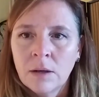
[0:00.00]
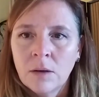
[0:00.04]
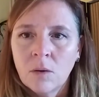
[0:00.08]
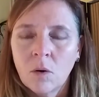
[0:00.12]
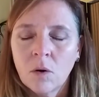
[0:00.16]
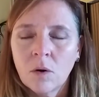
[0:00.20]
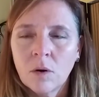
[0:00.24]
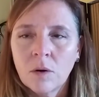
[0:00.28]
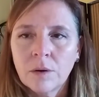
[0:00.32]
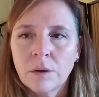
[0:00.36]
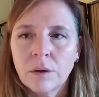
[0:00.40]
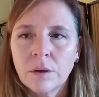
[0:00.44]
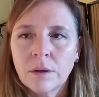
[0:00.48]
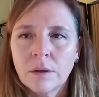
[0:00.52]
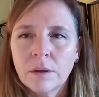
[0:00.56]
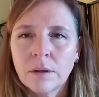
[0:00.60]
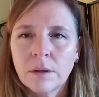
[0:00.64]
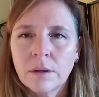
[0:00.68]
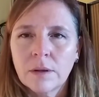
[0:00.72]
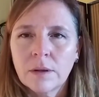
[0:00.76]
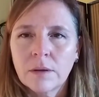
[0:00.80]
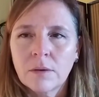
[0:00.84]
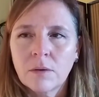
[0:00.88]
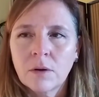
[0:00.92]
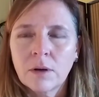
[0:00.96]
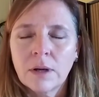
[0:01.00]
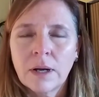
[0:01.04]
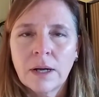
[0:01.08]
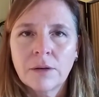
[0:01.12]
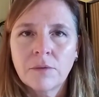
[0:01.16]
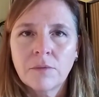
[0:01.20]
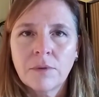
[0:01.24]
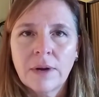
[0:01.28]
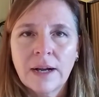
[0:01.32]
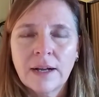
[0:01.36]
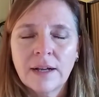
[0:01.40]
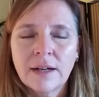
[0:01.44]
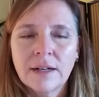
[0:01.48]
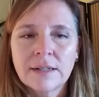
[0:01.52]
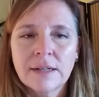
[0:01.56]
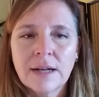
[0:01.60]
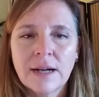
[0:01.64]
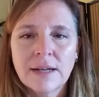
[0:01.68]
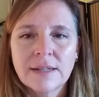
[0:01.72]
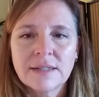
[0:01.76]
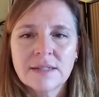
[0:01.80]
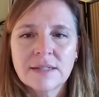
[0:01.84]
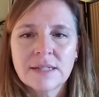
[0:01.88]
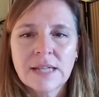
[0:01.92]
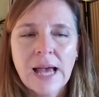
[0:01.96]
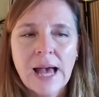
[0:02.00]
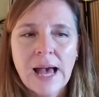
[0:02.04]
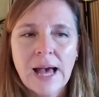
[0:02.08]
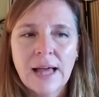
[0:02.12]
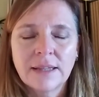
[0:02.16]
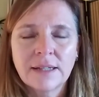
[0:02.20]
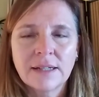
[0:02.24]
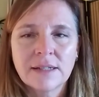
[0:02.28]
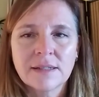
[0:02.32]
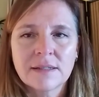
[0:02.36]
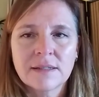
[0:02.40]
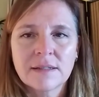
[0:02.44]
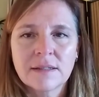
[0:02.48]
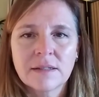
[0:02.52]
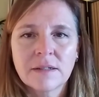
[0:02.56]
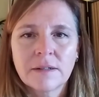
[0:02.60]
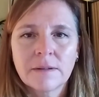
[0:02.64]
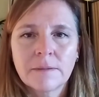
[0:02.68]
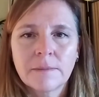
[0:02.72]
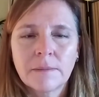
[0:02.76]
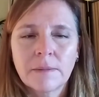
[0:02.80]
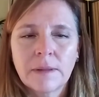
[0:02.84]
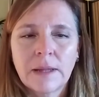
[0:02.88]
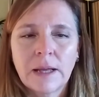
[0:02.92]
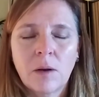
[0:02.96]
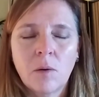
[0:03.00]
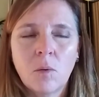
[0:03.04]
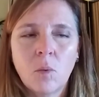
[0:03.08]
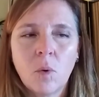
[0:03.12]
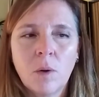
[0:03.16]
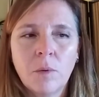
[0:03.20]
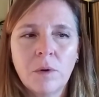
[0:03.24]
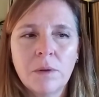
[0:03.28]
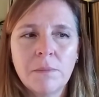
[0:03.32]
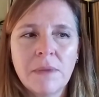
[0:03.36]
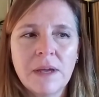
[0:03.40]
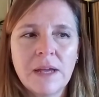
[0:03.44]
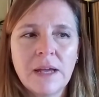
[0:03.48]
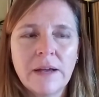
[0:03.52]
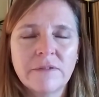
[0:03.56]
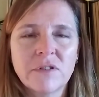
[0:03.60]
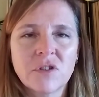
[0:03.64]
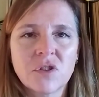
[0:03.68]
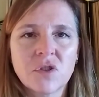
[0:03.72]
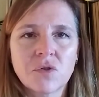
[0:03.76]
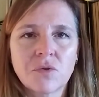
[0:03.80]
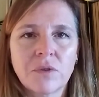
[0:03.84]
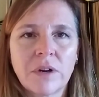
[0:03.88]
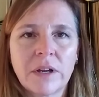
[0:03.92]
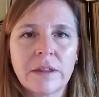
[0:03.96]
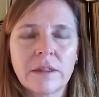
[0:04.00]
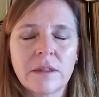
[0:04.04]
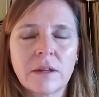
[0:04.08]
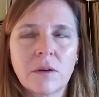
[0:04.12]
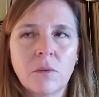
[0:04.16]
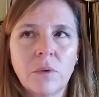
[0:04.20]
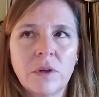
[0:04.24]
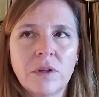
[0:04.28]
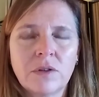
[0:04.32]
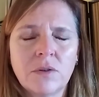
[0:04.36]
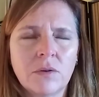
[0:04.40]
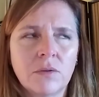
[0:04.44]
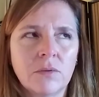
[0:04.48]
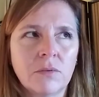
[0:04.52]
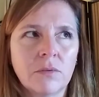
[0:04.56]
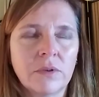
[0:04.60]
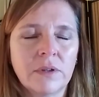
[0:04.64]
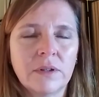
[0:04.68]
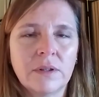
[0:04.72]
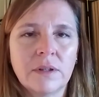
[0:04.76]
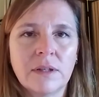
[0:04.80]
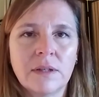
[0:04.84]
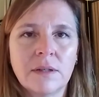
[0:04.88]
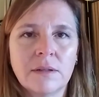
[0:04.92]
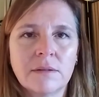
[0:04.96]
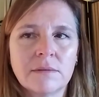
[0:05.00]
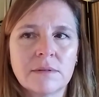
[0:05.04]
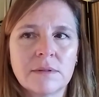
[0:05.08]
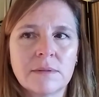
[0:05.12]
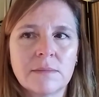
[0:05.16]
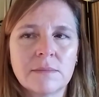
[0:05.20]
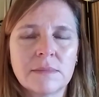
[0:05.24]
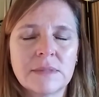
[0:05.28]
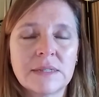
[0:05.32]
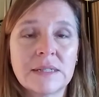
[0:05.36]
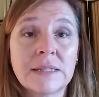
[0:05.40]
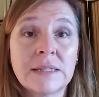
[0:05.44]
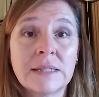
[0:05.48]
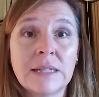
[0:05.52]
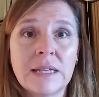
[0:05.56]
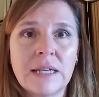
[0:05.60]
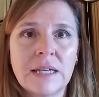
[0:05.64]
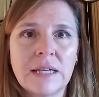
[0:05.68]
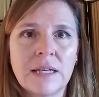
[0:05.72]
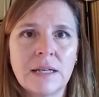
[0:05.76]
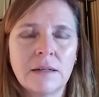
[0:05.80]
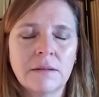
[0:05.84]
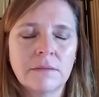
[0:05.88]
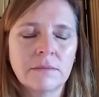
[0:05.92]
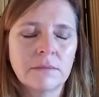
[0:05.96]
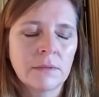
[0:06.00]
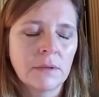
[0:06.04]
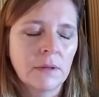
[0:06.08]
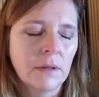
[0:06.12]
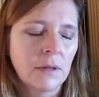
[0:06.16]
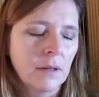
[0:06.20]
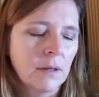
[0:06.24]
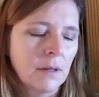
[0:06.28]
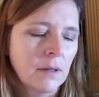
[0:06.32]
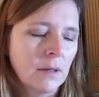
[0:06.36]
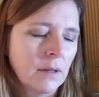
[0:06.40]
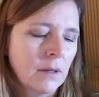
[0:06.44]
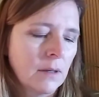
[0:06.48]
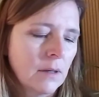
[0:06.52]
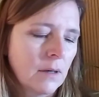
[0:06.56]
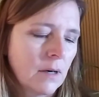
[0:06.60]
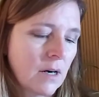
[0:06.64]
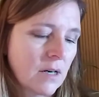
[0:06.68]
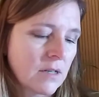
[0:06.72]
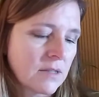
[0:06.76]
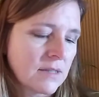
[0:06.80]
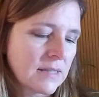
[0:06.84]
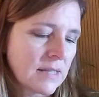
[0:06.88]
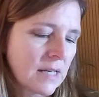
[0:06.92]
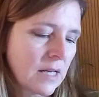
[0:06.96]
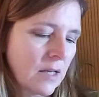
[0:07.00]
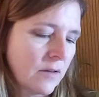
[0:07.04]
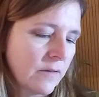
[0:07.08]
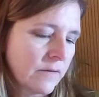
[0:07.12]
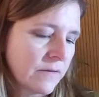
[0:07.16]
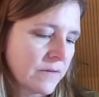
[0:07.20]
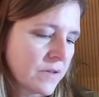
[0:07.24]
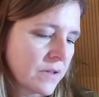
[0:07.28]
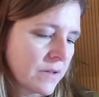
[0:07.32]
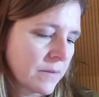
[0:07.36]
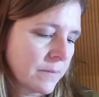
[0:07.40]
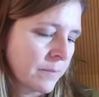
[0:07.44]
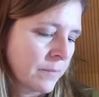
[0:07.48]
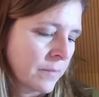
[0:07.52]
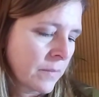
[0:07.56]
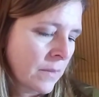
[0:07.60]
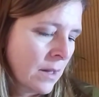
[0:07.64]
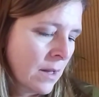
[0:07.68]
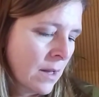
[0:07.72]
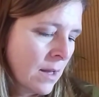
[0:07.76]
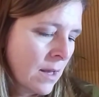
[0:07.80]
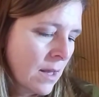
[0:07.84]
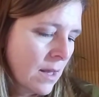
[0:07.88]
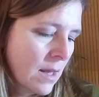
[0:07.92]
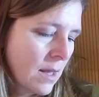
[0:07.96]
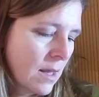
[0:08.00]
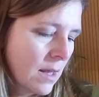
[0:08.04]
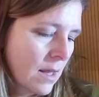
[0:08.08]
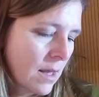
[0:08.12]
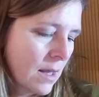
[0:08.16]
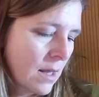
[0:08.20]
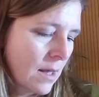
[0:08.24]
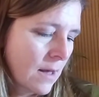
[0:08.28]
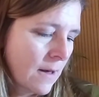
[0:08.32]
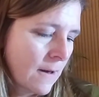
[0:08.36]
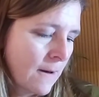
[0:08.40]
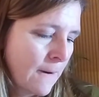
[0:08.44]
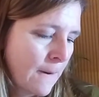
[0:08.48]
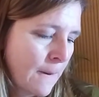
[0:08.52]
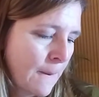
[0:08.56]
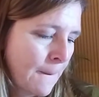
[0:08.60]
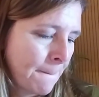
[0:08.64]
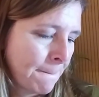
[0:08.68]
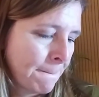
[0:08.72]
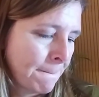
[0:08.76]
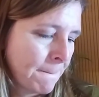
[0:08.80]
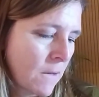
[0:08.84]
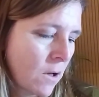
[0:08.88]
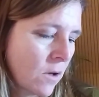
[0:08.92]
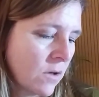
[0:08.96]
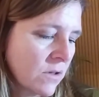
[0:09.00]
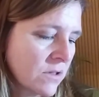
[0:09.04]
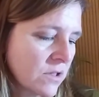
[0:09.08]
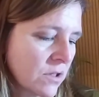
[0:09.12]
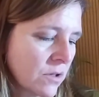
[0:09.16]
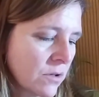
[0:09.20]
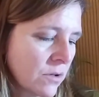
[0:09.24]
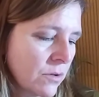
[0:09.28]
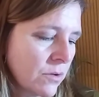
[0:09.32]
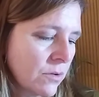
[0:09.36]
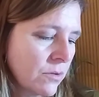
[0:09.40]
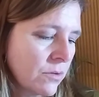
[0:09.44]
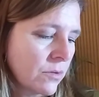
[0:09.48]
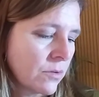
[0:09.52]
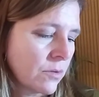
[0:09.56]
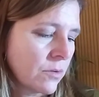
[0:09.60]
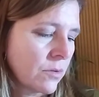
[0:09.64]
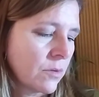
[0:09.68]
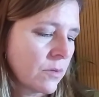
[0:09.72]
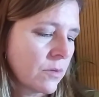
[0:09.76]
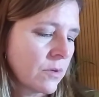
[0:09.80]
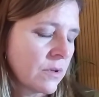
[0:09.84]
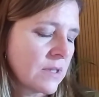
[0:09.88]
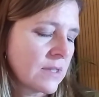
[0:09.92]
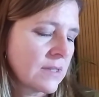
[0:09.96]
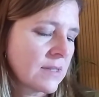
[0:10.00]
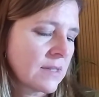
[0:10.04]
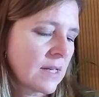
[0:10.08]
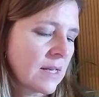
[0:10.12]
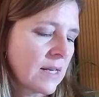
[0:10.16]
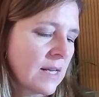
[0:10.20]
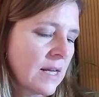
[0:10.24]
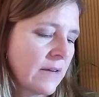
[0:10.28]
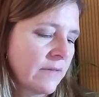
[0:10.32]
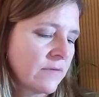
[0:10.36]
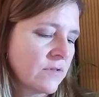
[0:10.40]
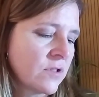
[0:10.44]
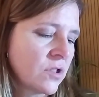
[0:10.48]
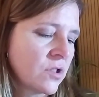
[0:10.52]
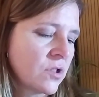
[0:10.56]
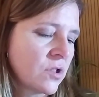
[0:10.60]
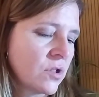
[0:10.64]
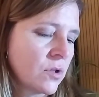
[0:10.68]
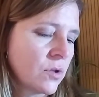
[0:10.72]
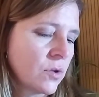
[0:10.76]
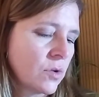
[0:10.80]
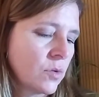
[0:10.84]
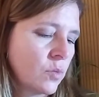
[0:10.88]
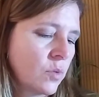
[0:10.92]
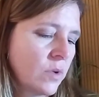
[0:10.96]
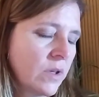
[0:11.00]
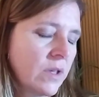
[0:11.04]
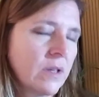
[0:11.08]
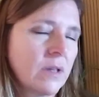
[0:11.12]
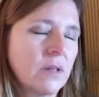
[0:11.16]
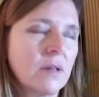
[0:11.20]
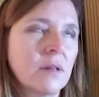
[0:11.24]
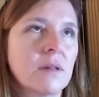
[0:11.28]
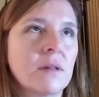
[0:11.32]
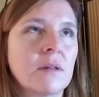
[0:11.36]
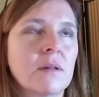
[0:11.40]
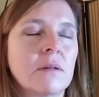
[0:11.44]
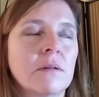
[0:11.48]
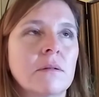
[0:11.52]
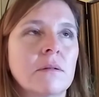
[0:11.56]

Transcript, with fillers: or or unrecognized talents, like where we may have strength that we don't really see ourselves. Um, also, this can have to do with